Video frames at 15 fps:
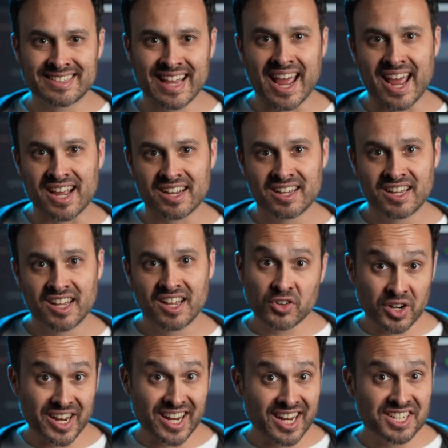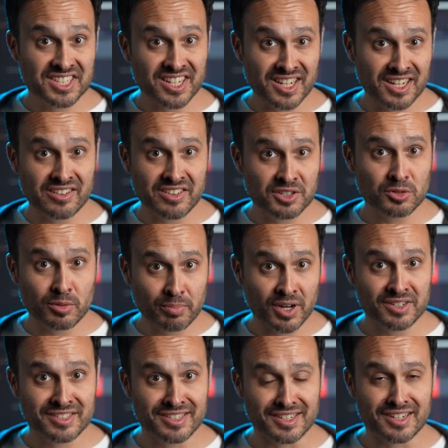attack for each individual
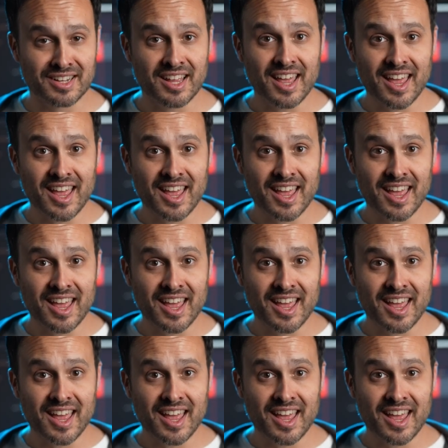person